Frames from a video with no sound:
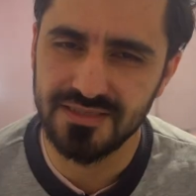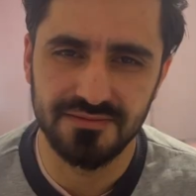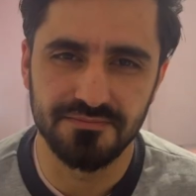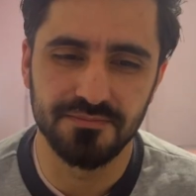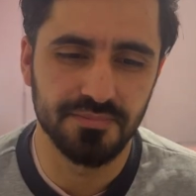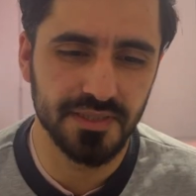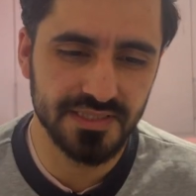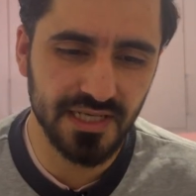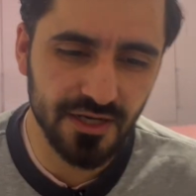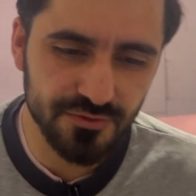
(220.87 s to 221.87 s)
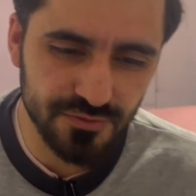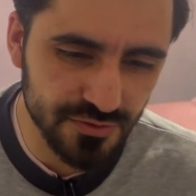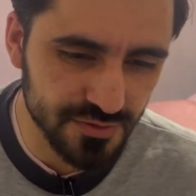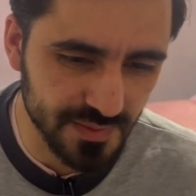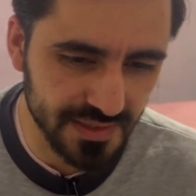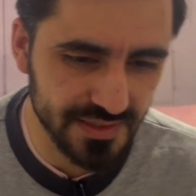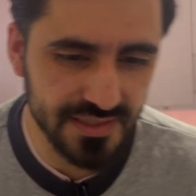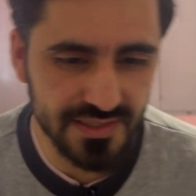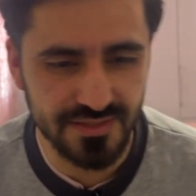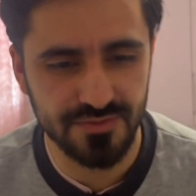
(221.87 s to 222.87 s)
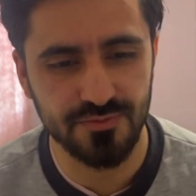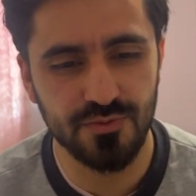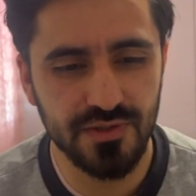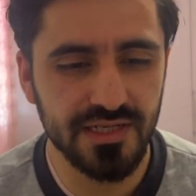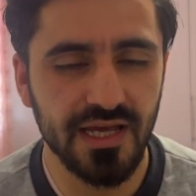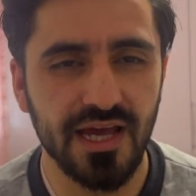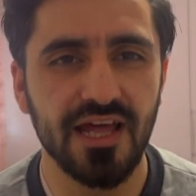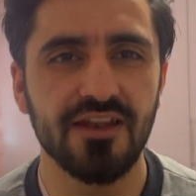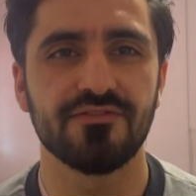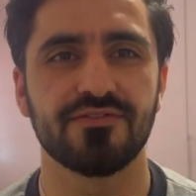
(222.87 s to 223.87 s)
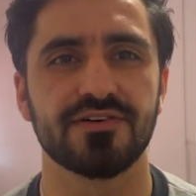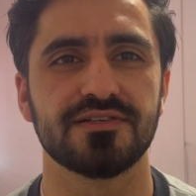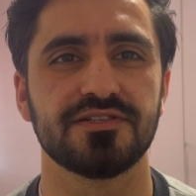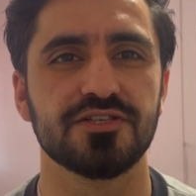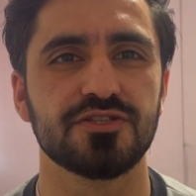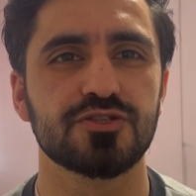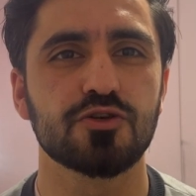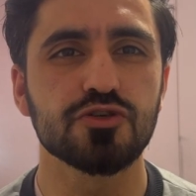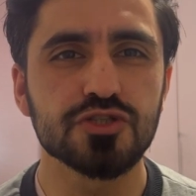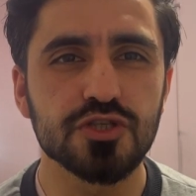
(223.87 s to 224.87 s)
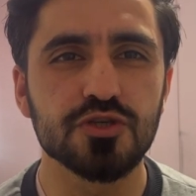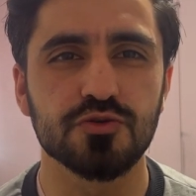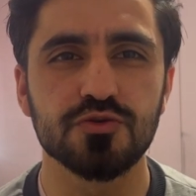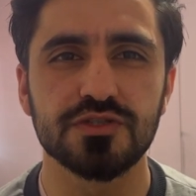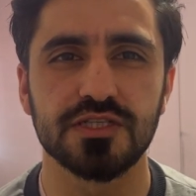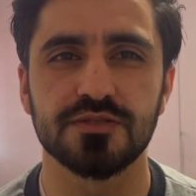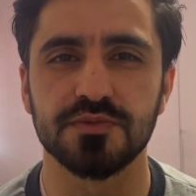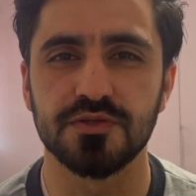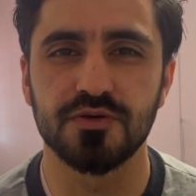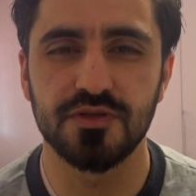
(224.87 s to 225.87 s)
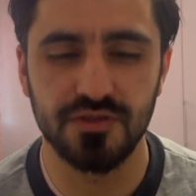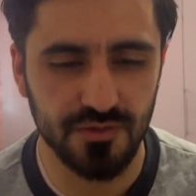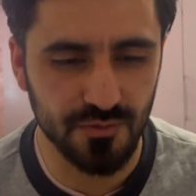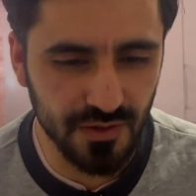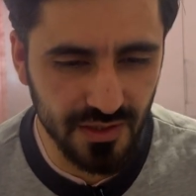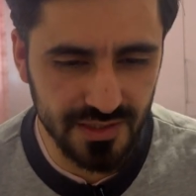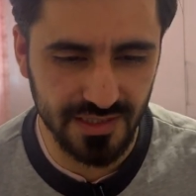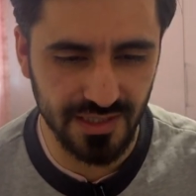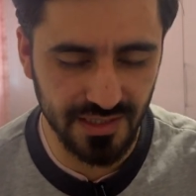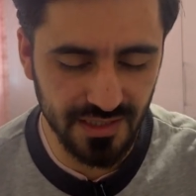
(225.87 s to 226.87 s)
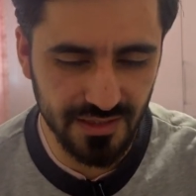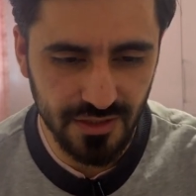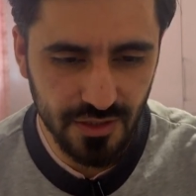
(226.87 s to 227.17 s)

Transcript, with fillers: It's bizarre rules, man. This is one hell of a disgusting rules that's been going on. What the hell?